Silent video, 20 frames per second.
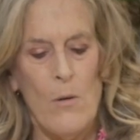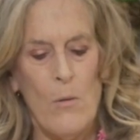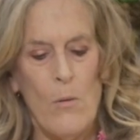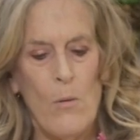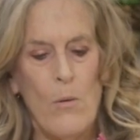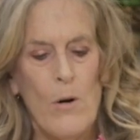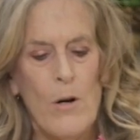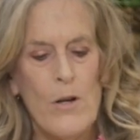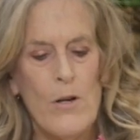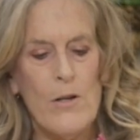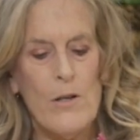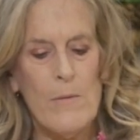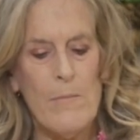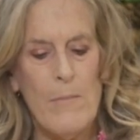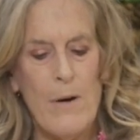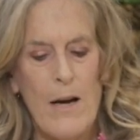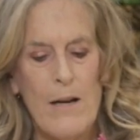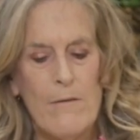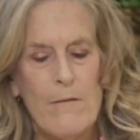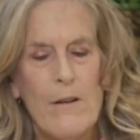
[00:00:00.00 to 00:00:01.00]
Or you can
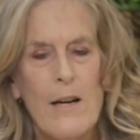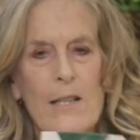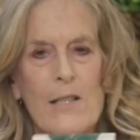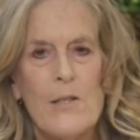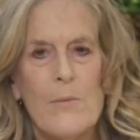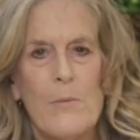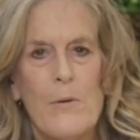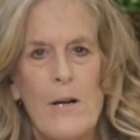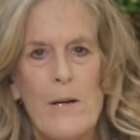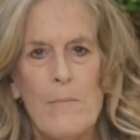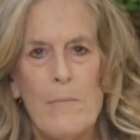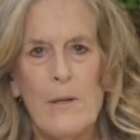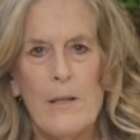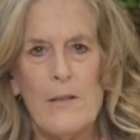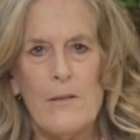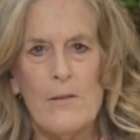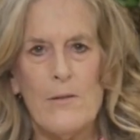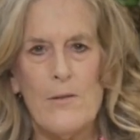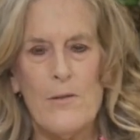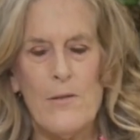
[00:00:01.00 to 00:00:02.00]
buy rice bran
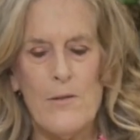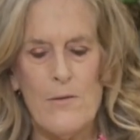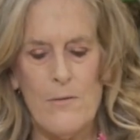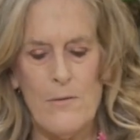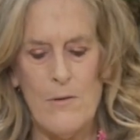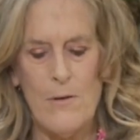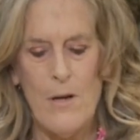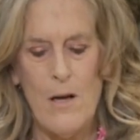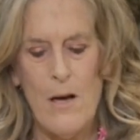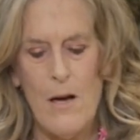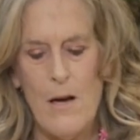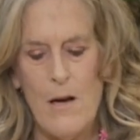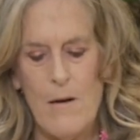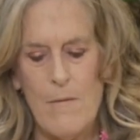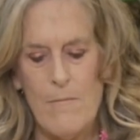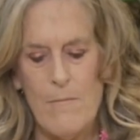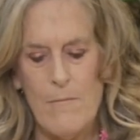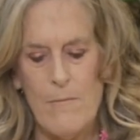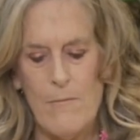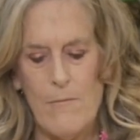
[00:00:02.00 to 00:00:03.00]
pickles.
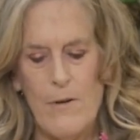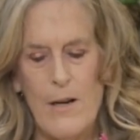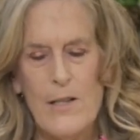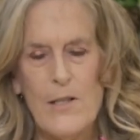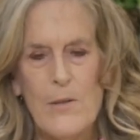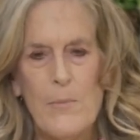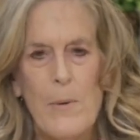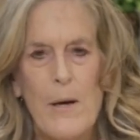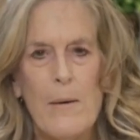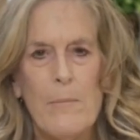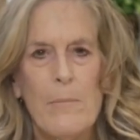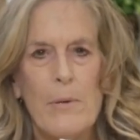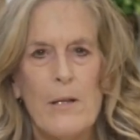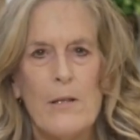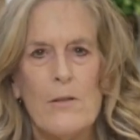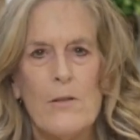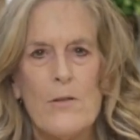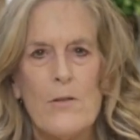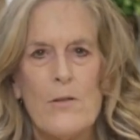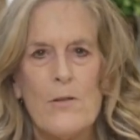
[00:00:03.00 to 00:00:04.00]
Rice bran
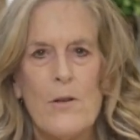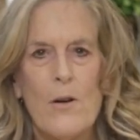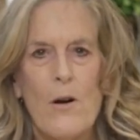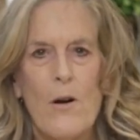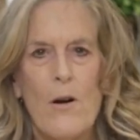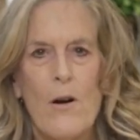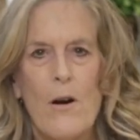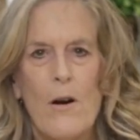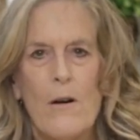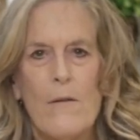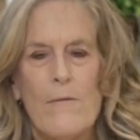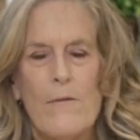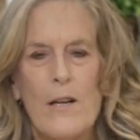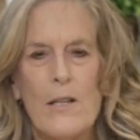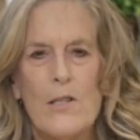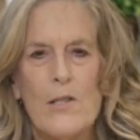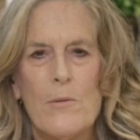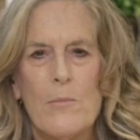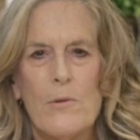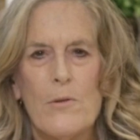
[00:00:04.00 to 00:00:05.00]
pickles are
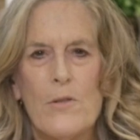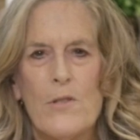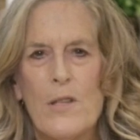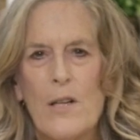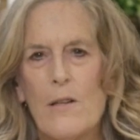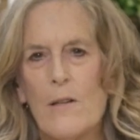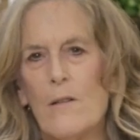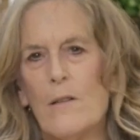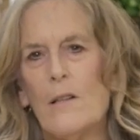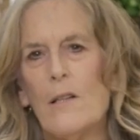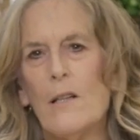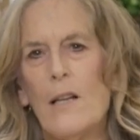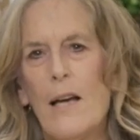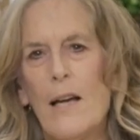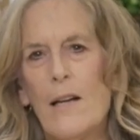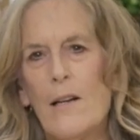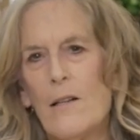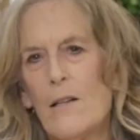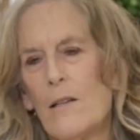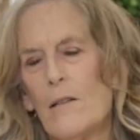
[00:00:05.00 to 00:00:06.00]
vegetables that are
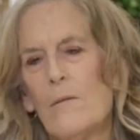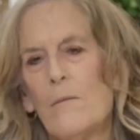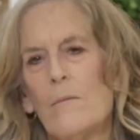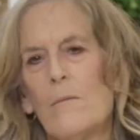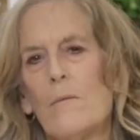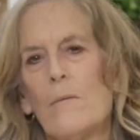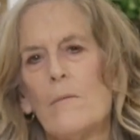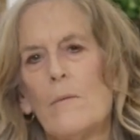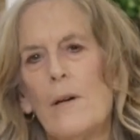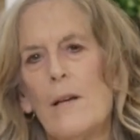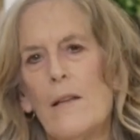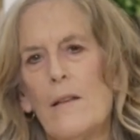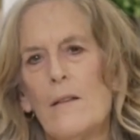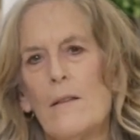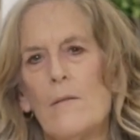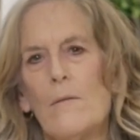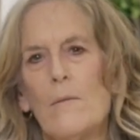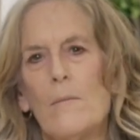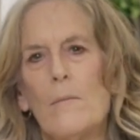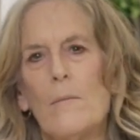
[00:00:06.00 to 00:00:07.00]
layered
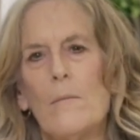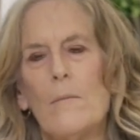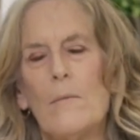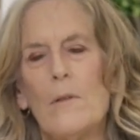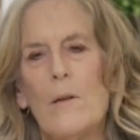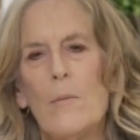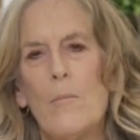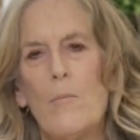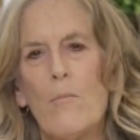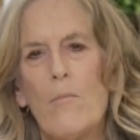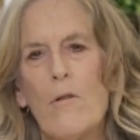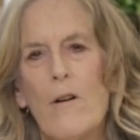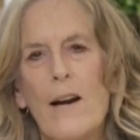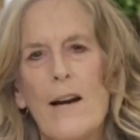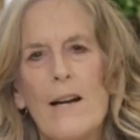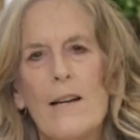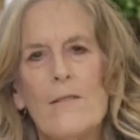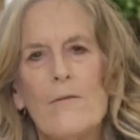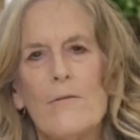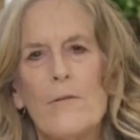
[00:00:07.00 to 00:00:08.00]
with the
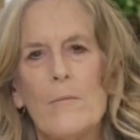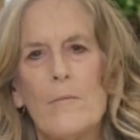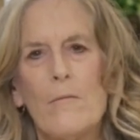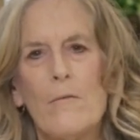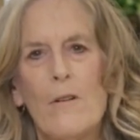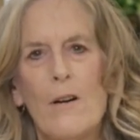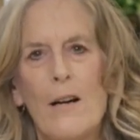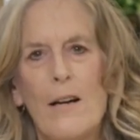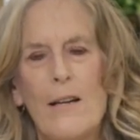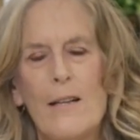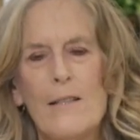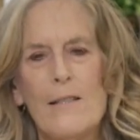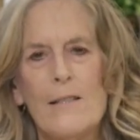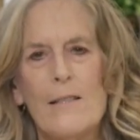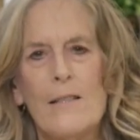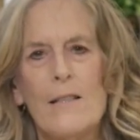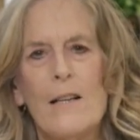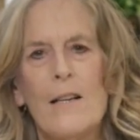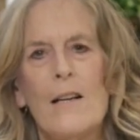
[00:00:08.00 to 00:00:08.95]
bran from rice.